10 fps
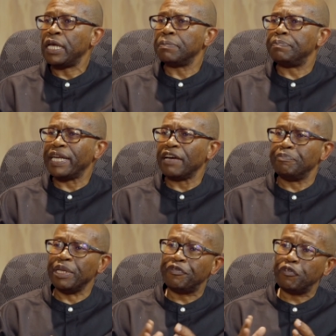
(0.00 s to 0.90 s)
but
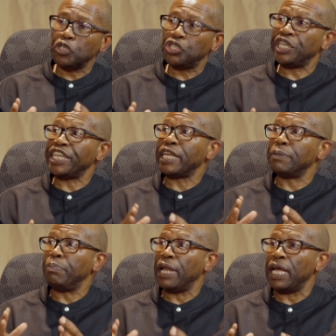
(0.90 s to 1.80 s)
I've been fortunate
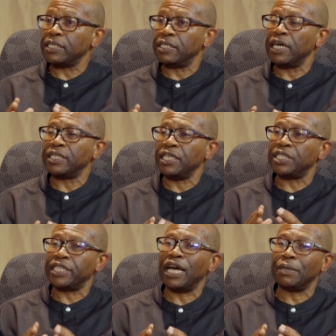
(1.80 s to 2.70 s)
and blessed that
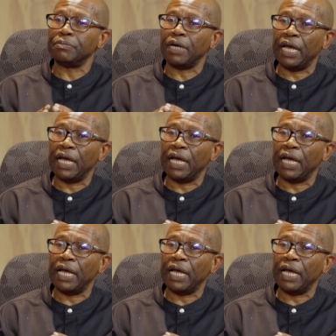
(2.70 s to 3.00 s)
each time